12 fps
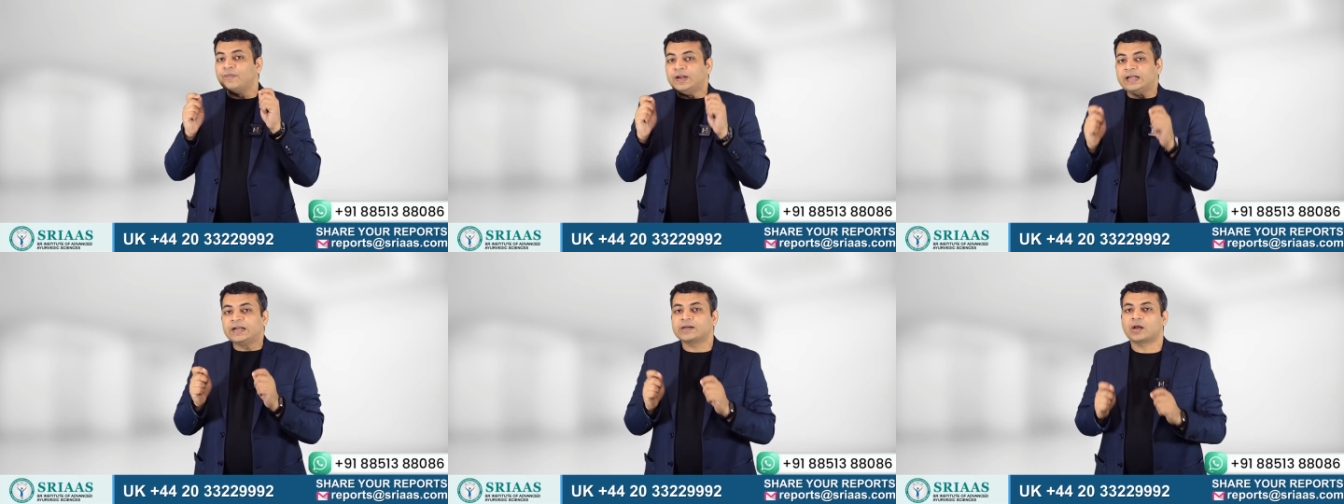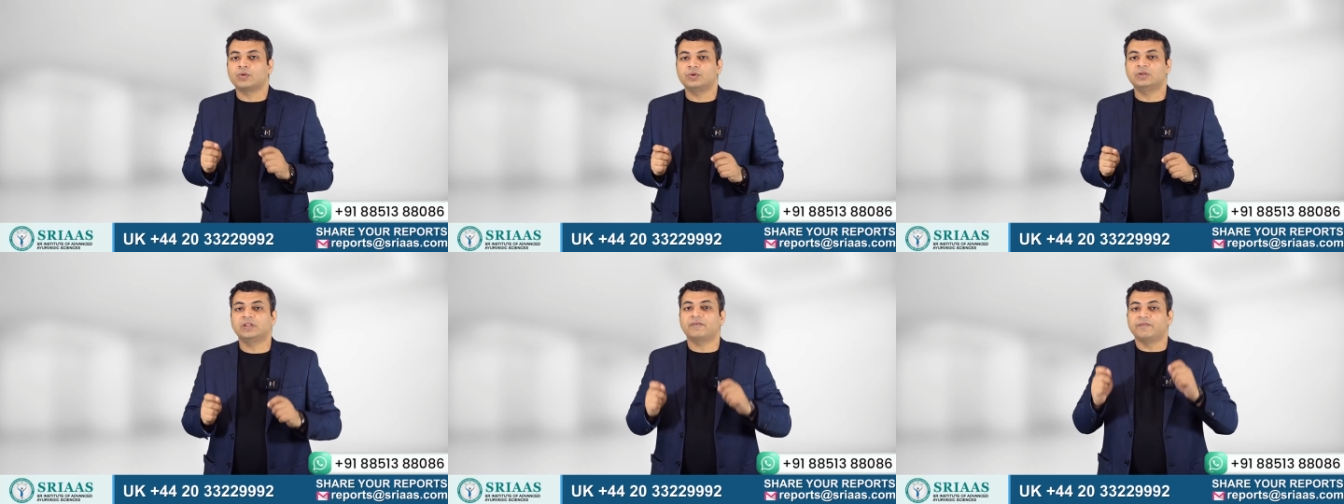filter
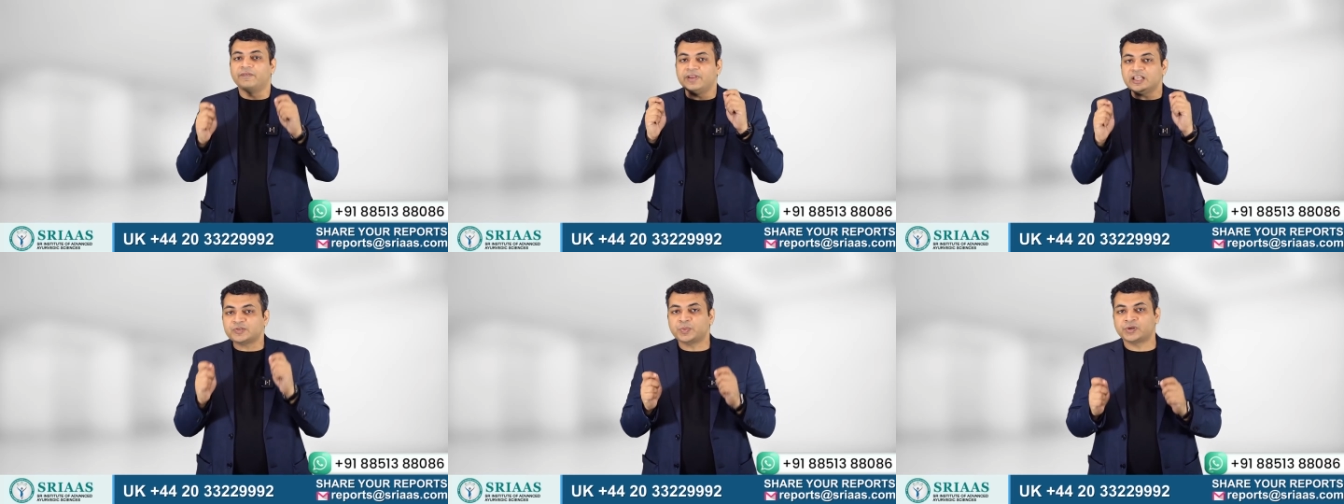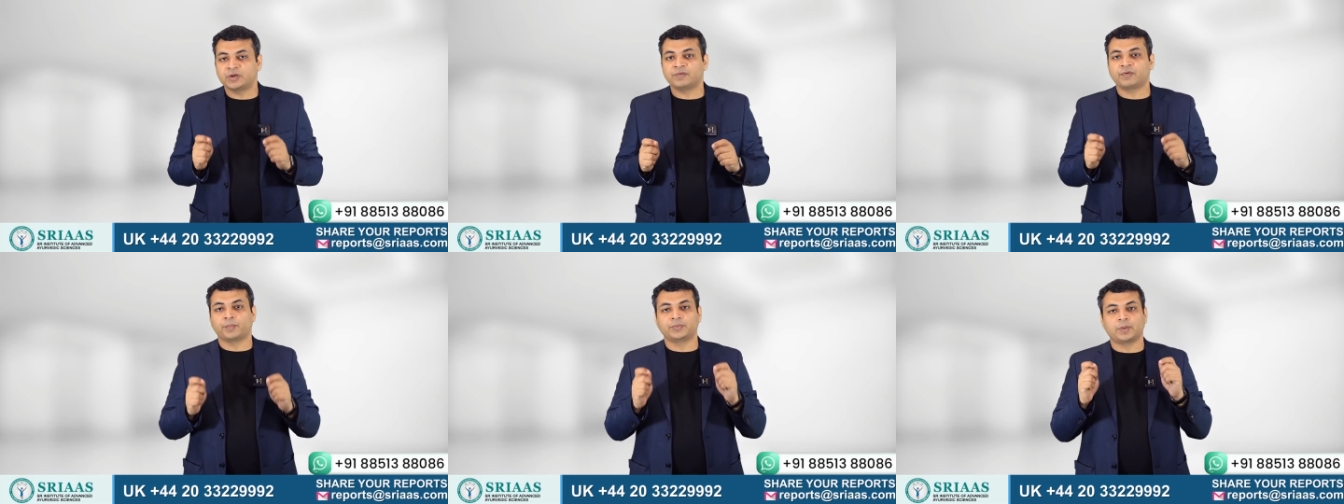out the waste
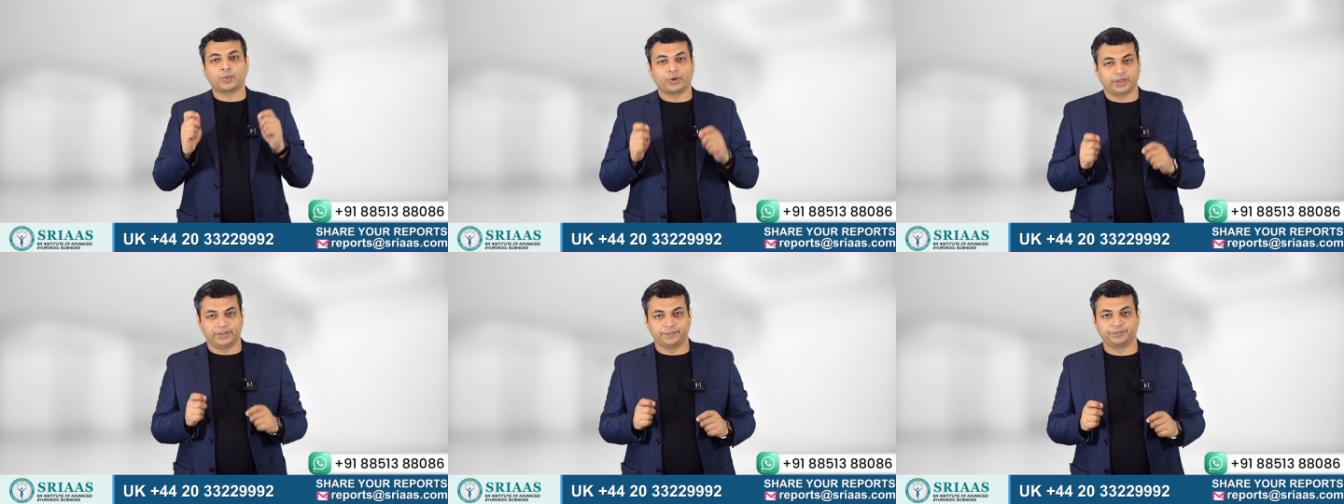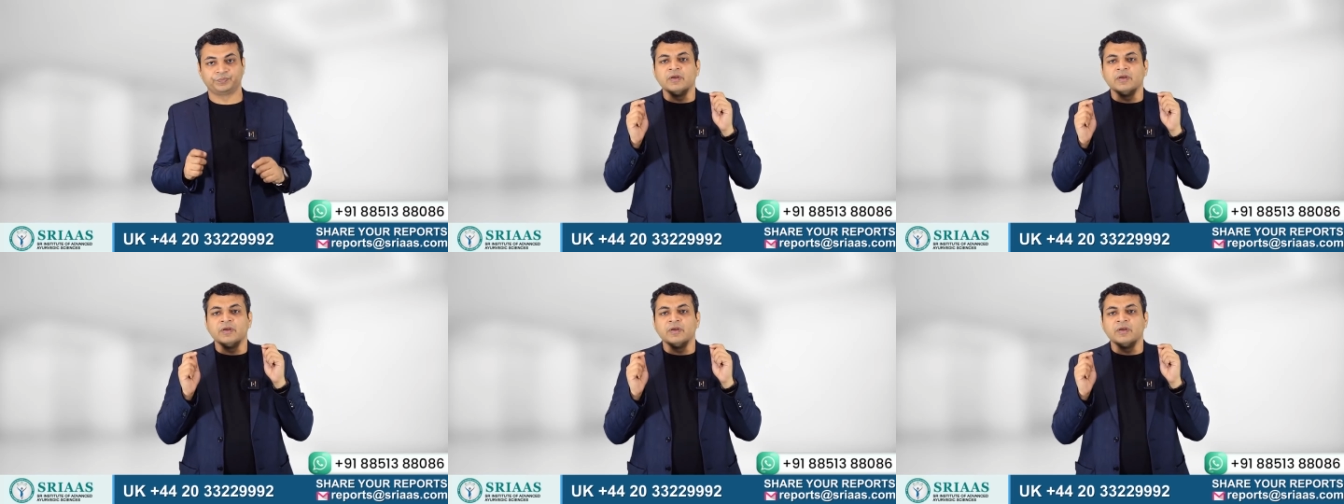material from the body.